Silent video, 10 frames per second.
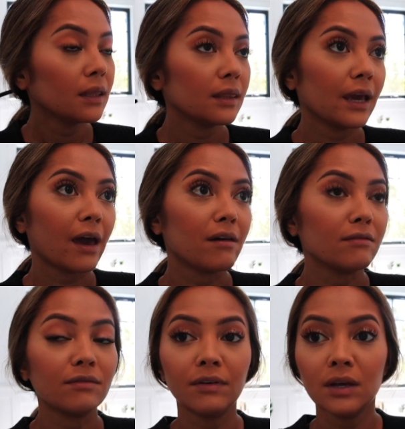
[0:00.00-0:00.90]
They
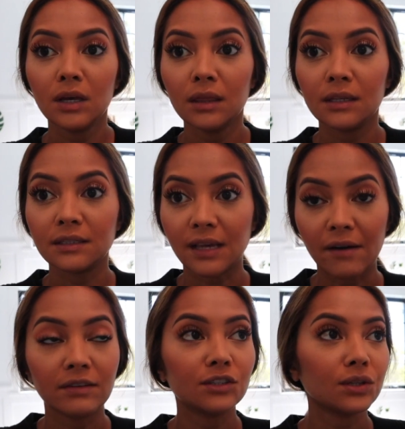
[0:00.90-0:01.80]
have the
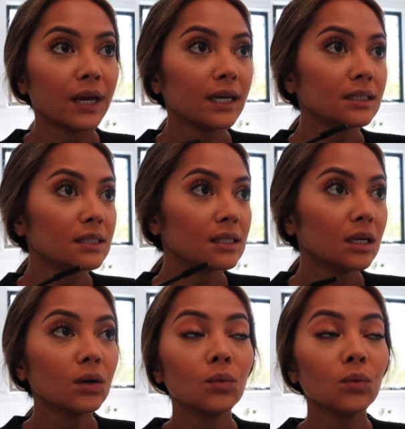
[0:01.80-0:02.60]
Savage Lands,